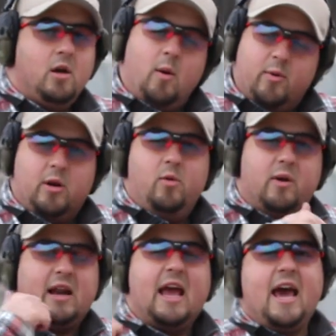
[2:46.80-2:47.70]
You know what we're going to do?
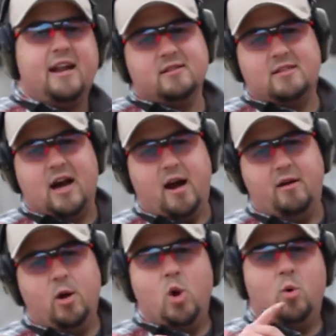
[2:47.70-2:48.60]
We're going to head
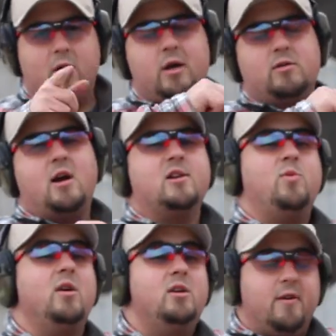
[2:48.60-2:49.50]
inside. We're going to go talk
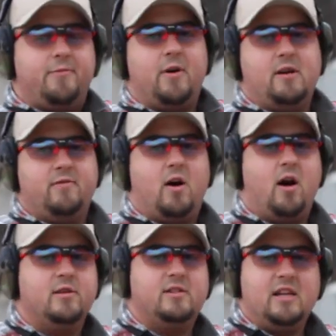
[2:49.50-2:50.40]
to our good friend of
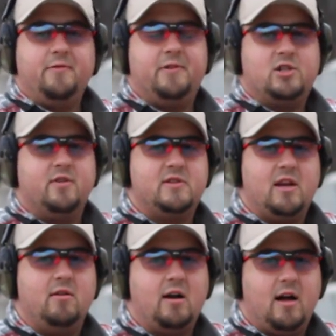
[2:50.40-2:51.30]
ours, Steve Fisher of
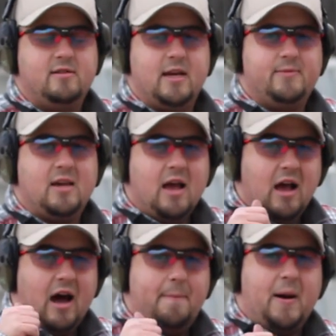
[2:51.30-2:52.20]
Sentinel Concepts,
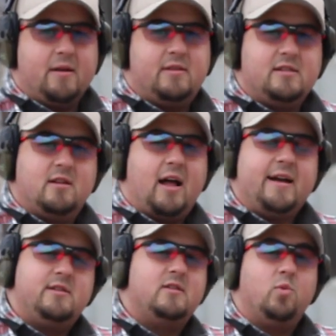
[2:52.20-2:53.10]
about these
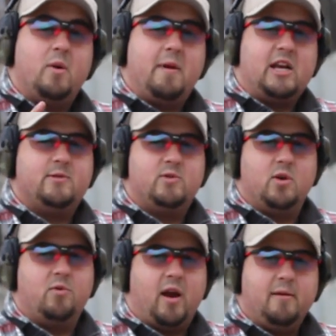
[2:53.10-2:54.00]
glasses and what makes them
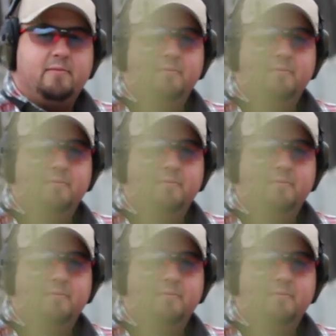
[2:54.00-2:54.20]
so great.